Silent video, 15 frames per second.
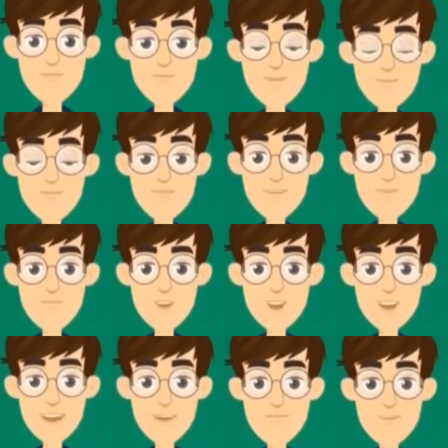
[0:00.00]
The
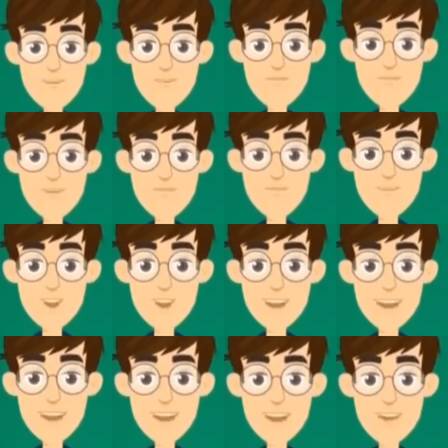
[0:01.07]
sun
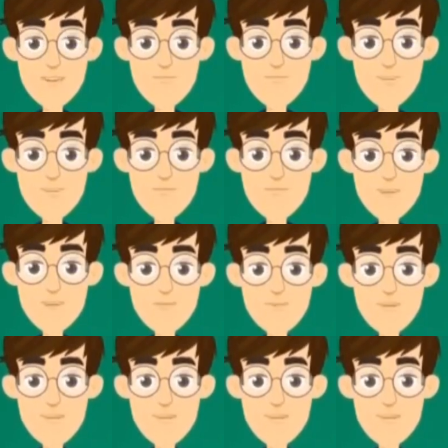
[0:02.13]
makes rain.